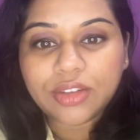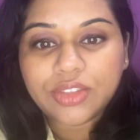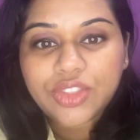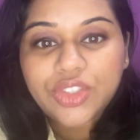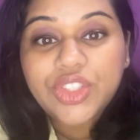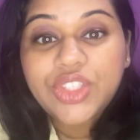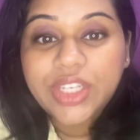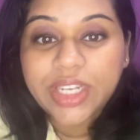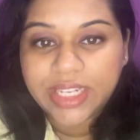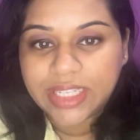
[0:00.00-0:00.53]

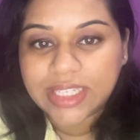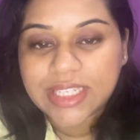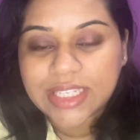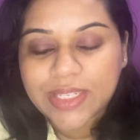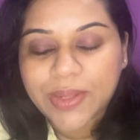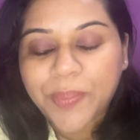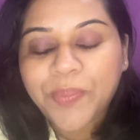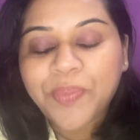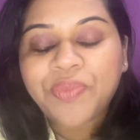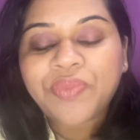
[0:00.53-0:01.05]
genes.
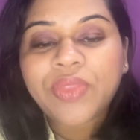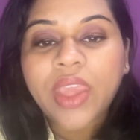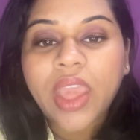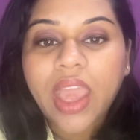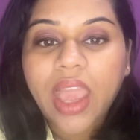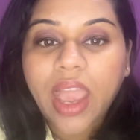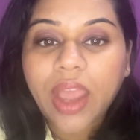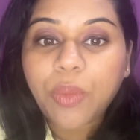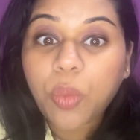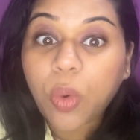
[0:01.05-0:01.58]

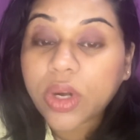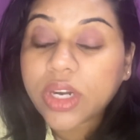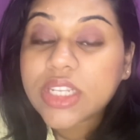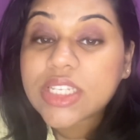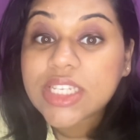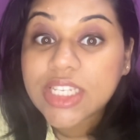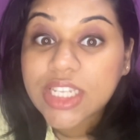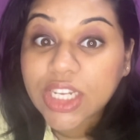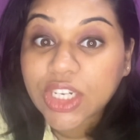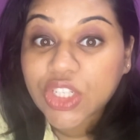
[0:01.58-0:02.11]
And what
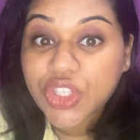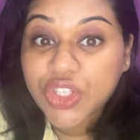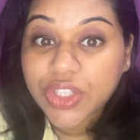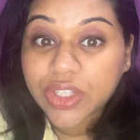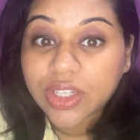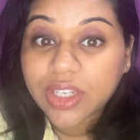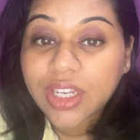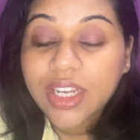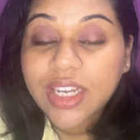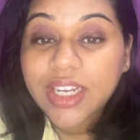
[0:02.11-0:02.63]
is nurture?
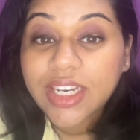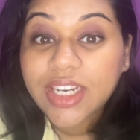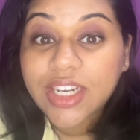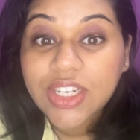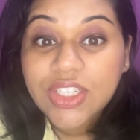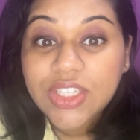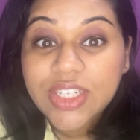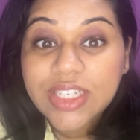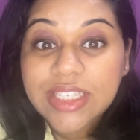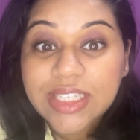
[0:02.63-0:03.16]

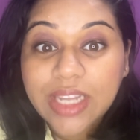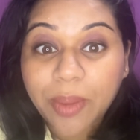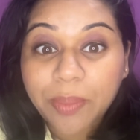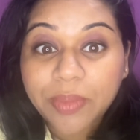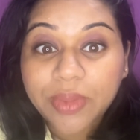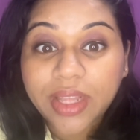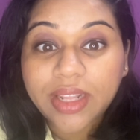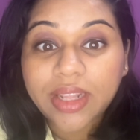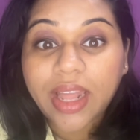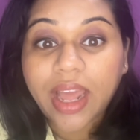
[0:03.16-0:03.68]
Nurture is
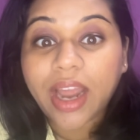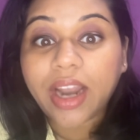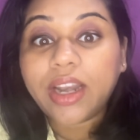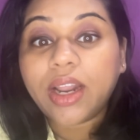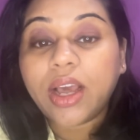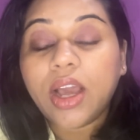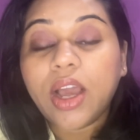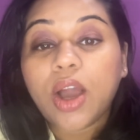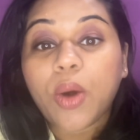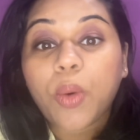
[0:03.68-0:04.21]
something that
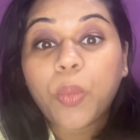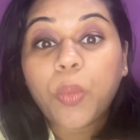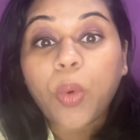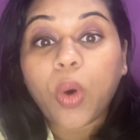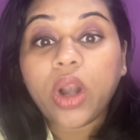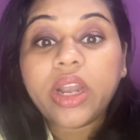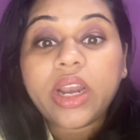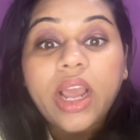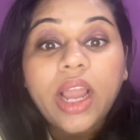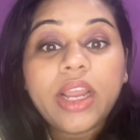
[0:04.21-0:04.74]

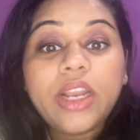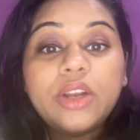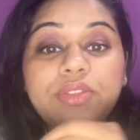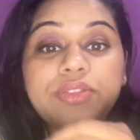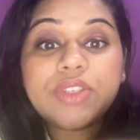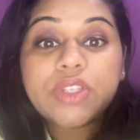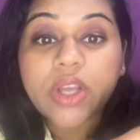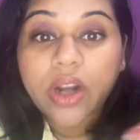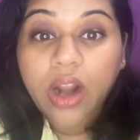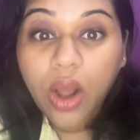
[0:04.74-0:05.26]
what kind of
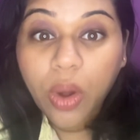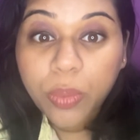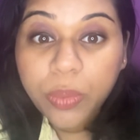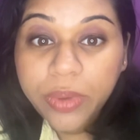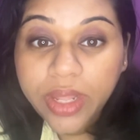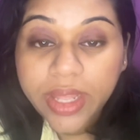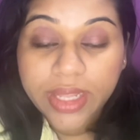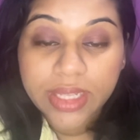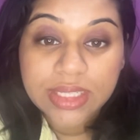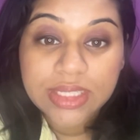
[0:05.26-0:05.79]

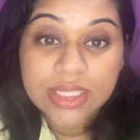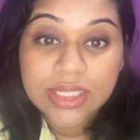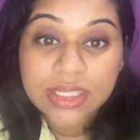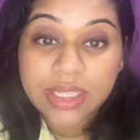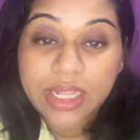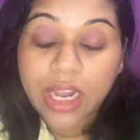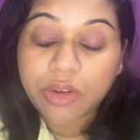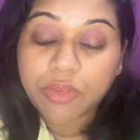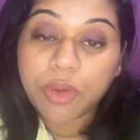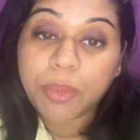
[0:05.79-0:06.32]
surroundings
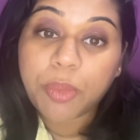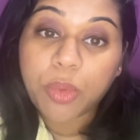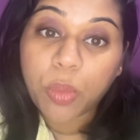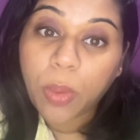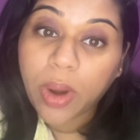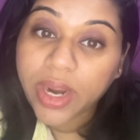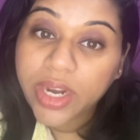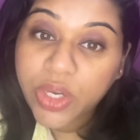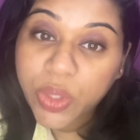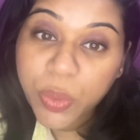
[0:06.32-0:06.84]
that we
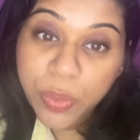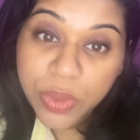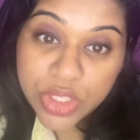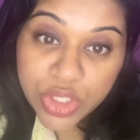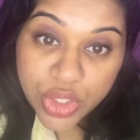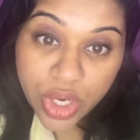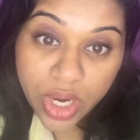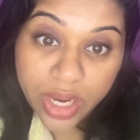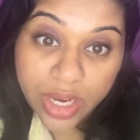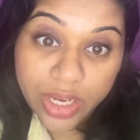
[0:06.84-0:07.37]
provide to a
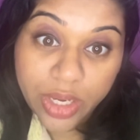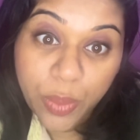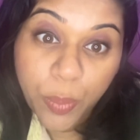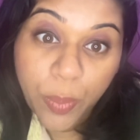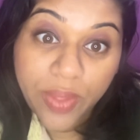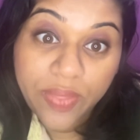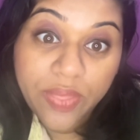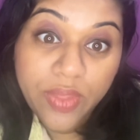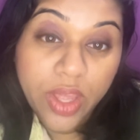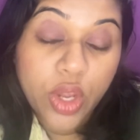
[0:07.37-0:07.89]
child
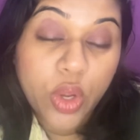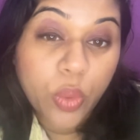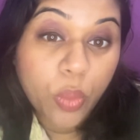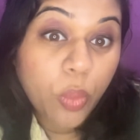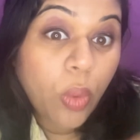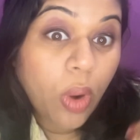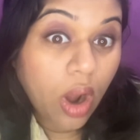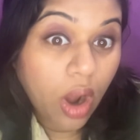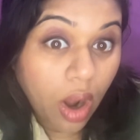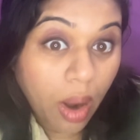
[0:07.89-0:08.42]
when they
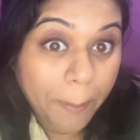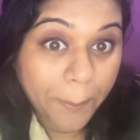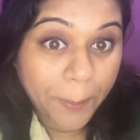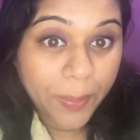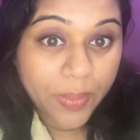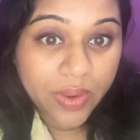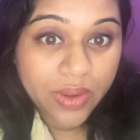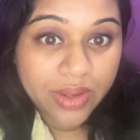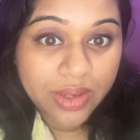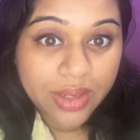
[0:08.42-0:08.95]
grow up,
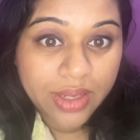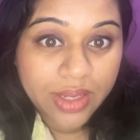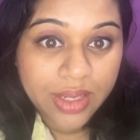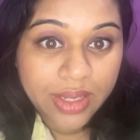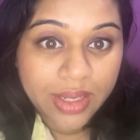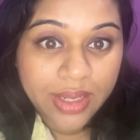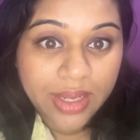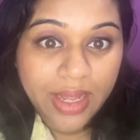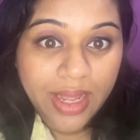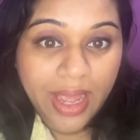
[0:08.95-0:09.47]

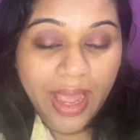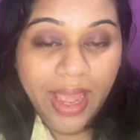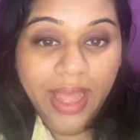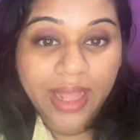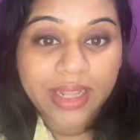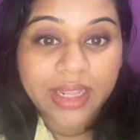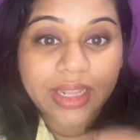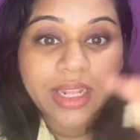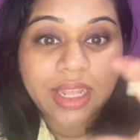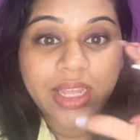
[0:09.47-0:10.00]

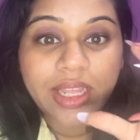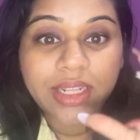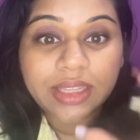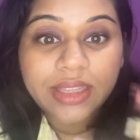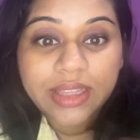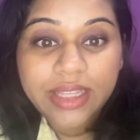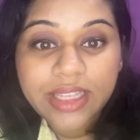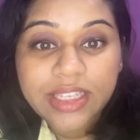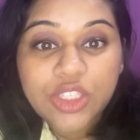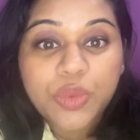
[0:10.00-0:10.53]
and
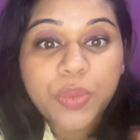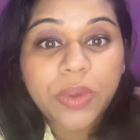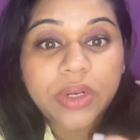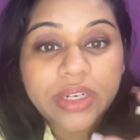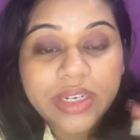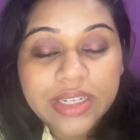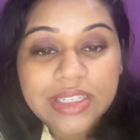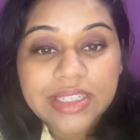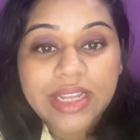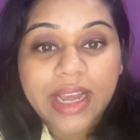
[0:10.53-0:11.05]
this will
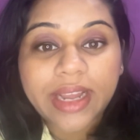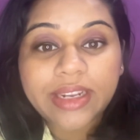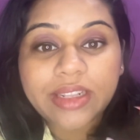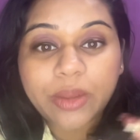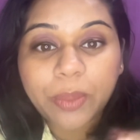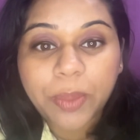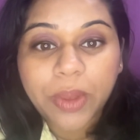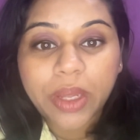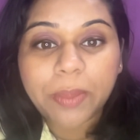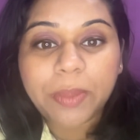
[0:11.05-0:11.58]
decide the
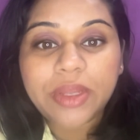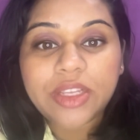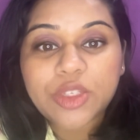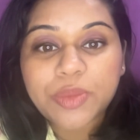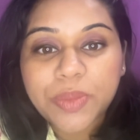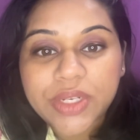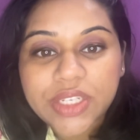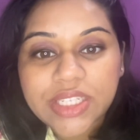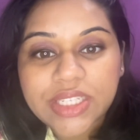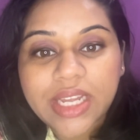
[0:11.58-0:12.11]
baby's
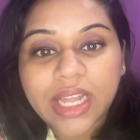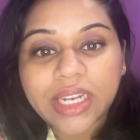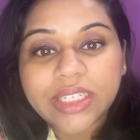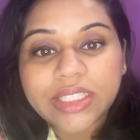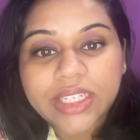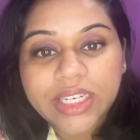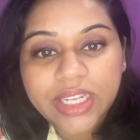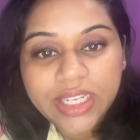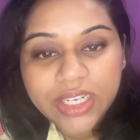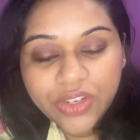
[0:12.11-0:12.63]

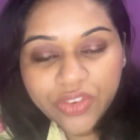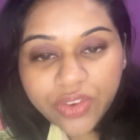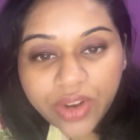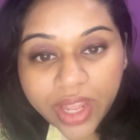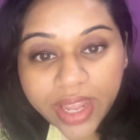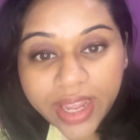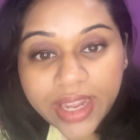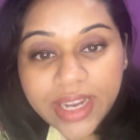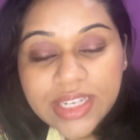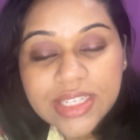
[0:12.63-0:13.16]
personality
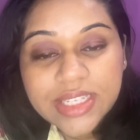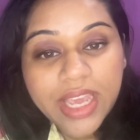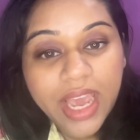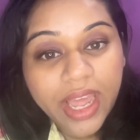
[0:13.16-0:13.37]
traits,